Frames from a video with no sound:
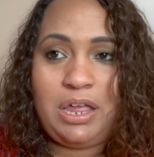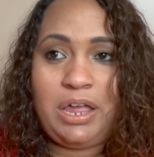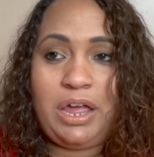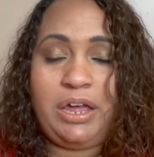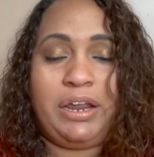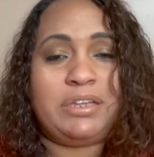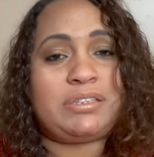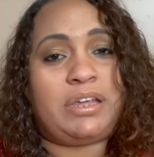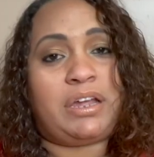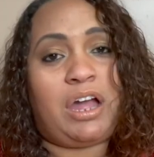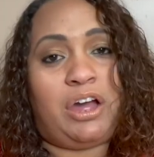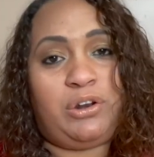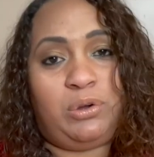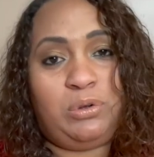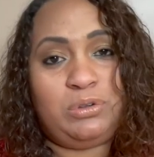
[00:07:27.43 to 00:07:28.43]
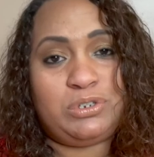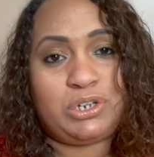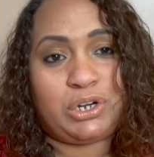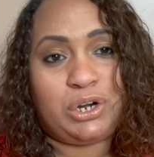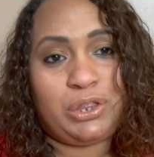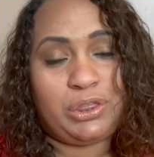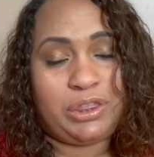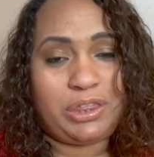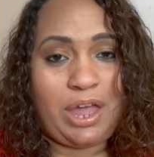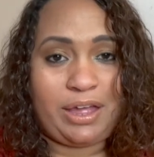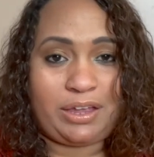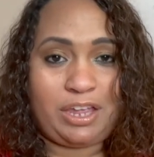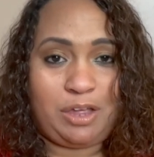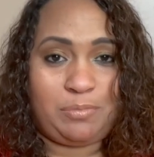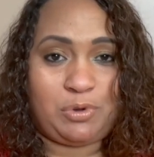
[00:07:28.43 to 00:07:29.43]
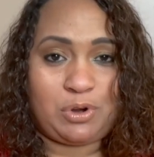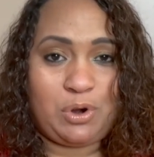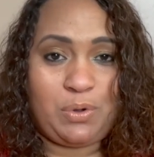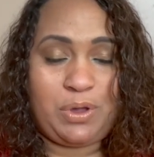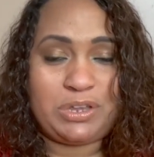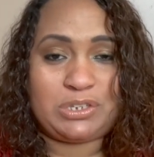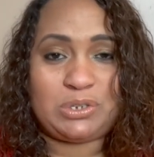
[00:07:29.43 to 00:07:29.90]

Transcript: And as I got older, that kept growing.